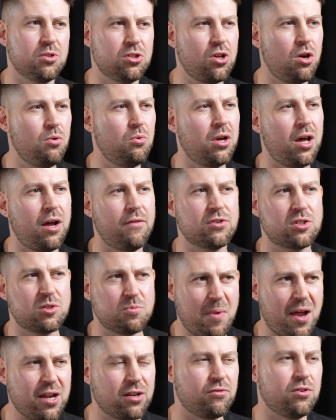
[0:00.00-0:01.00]
we don't want to have a
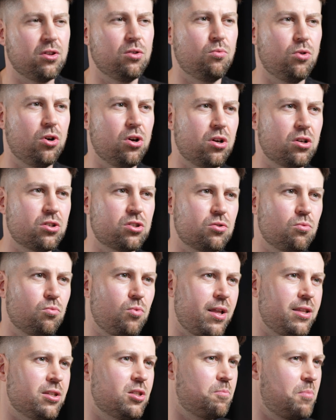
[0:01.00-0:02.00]
spanner in the works
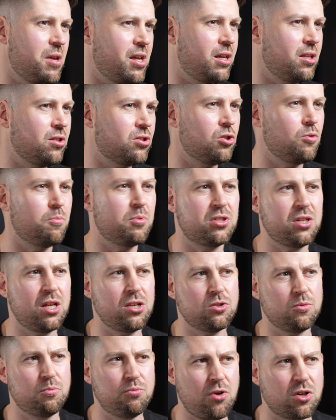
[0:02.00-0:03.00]
when speaking to
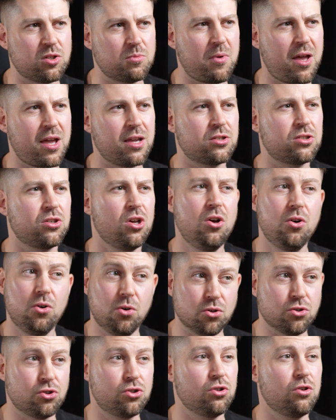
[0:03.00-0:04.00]
potential prospects
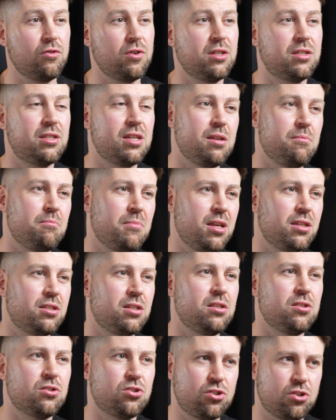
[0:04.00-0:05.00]
or during team meetings